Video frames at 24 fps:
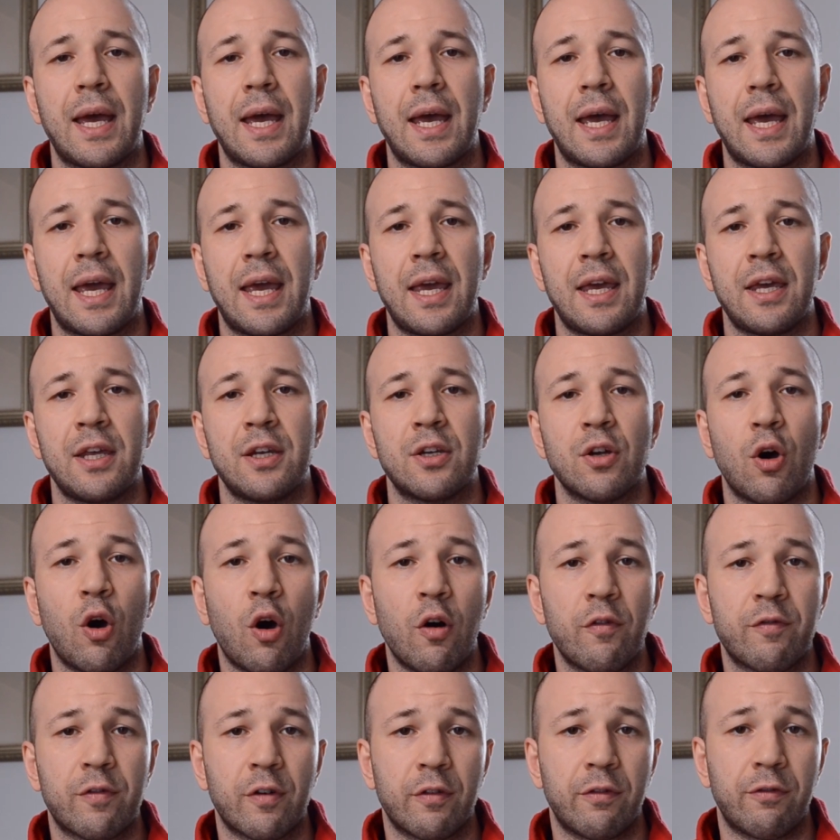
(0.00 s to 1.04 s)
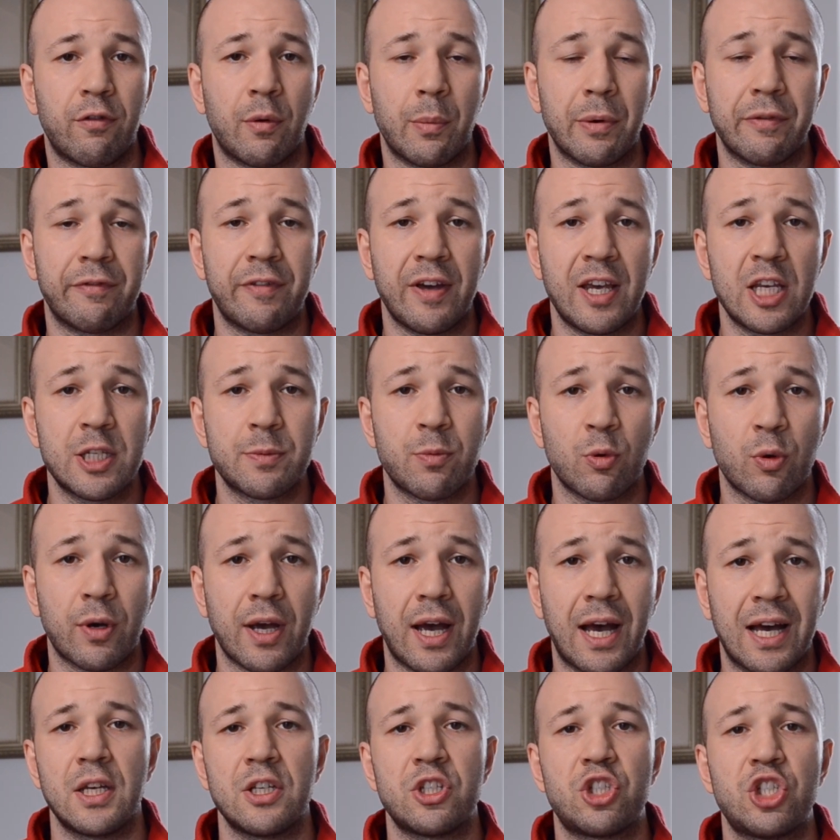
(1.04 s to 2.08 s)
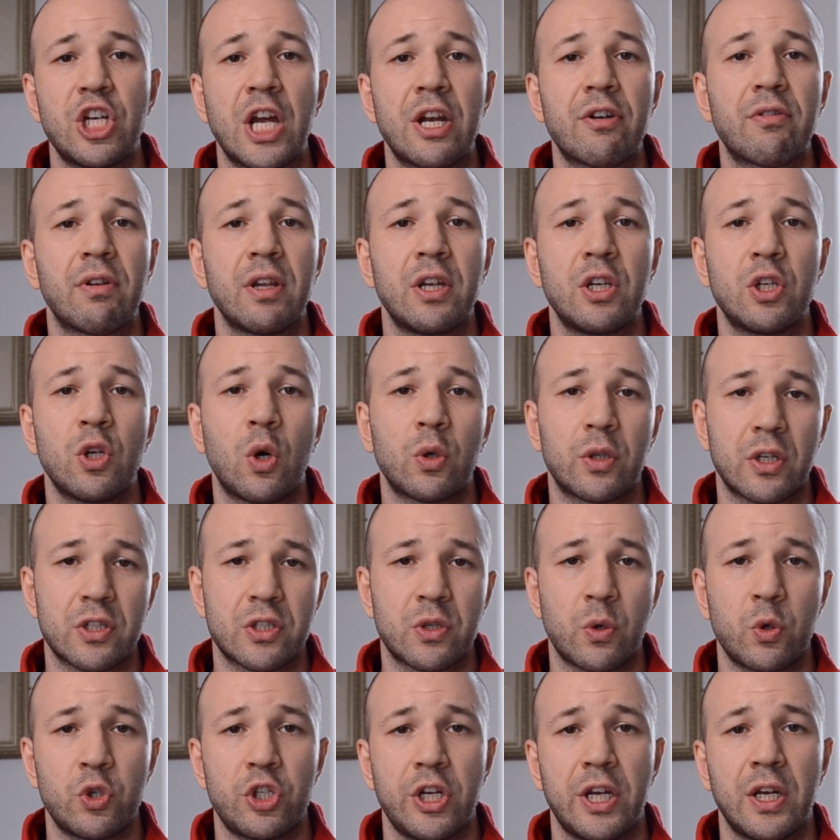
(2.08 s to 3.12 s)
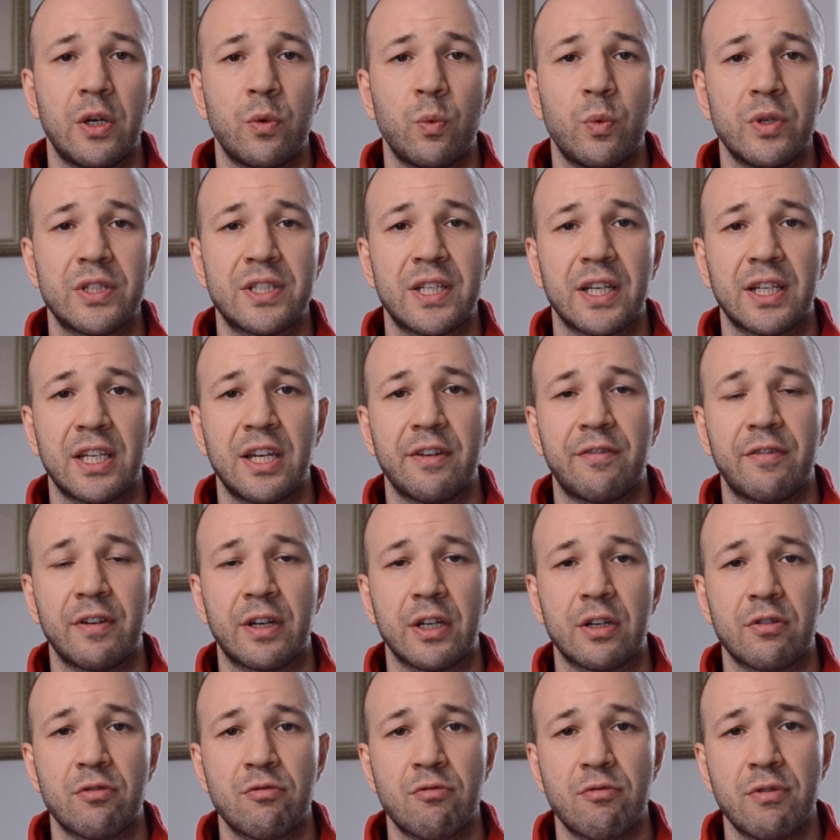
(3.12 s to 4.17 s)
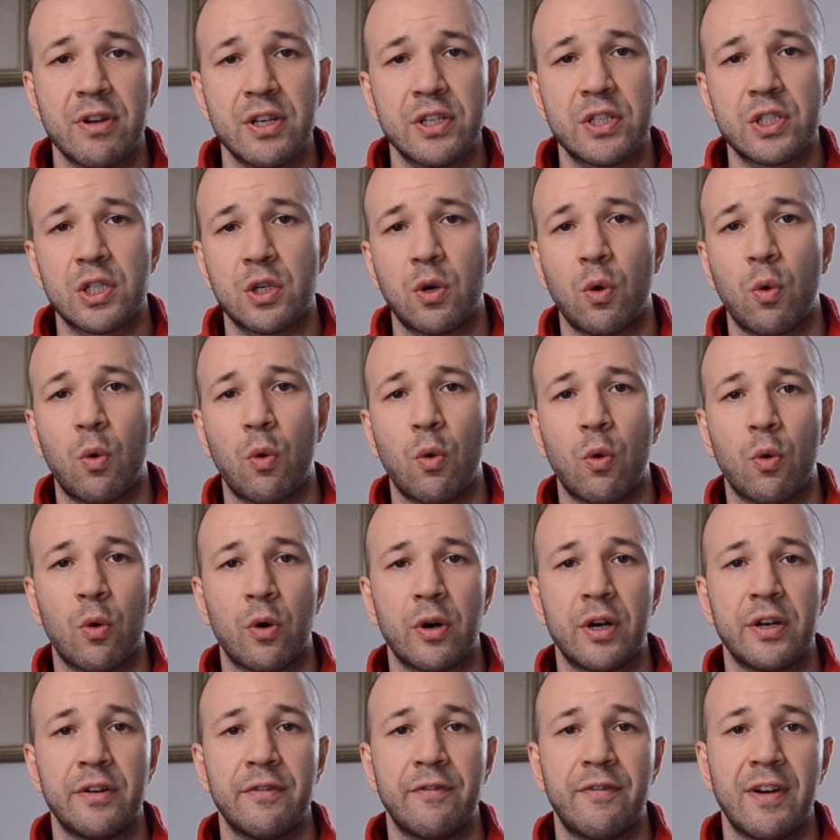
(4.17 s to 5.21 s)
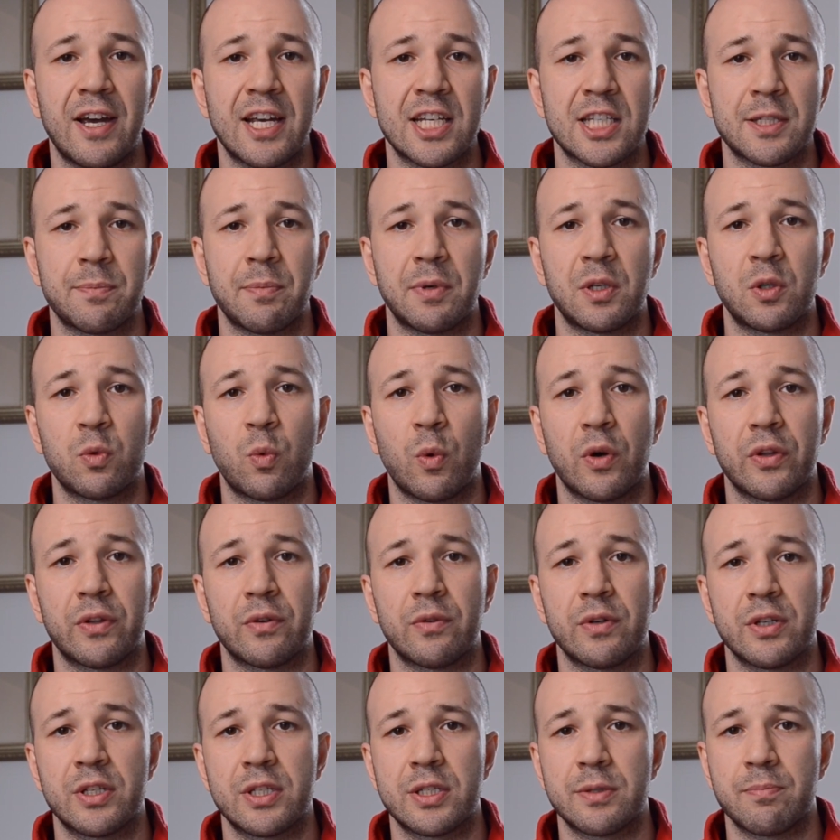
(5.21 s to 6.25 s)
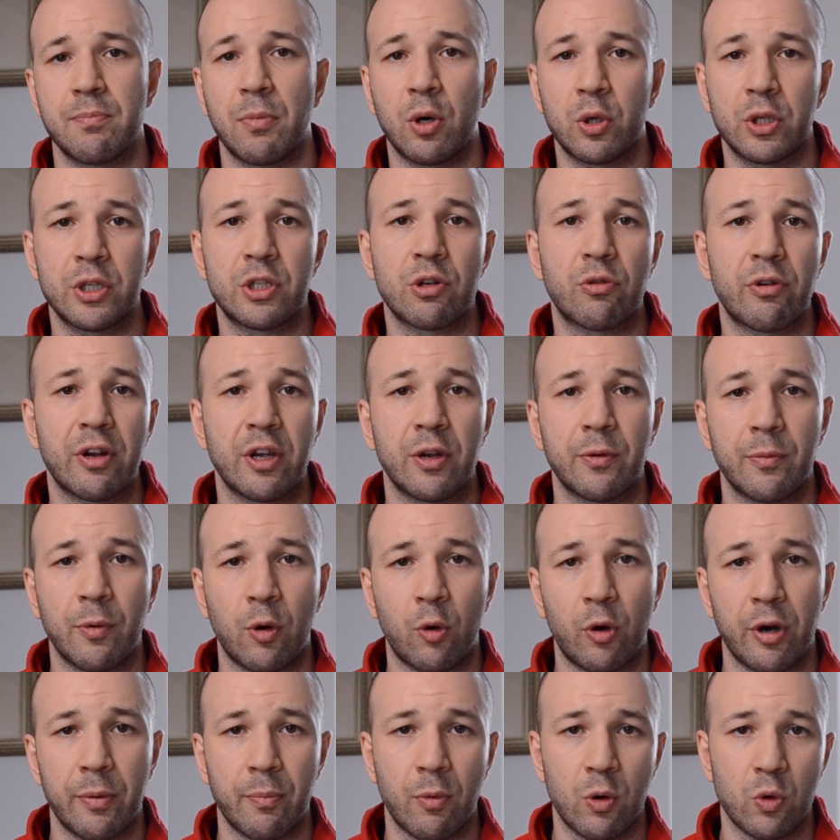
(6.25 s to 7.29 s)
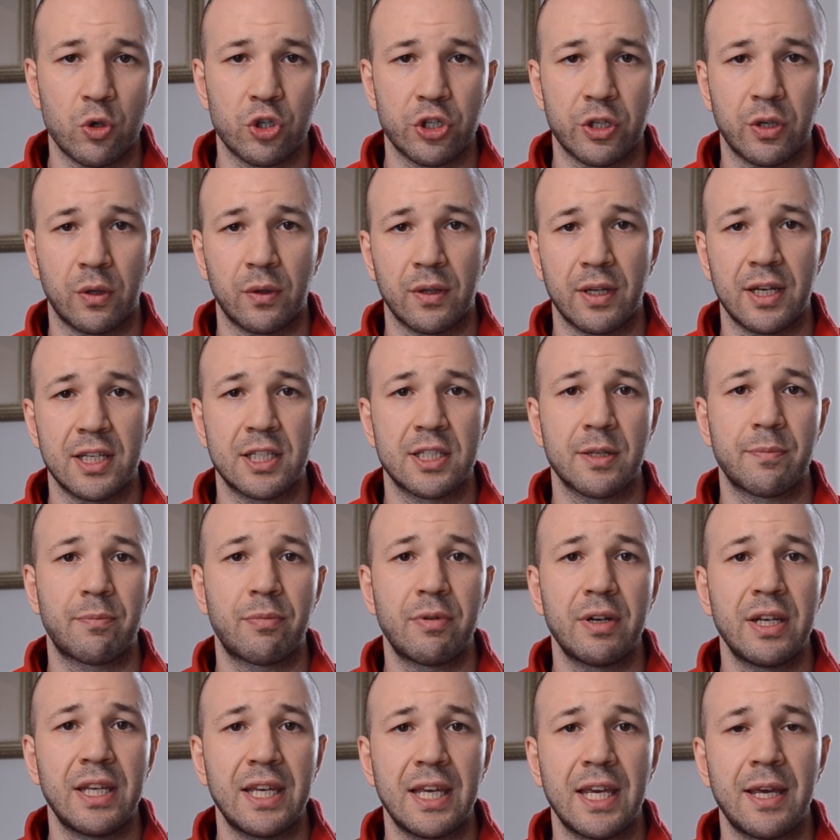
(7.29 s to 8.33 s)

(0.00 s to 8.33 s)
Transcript: an offer from a Facebook ad is generally not associated with significant risk or investment, whether it's monetary or emotional. It's a pretty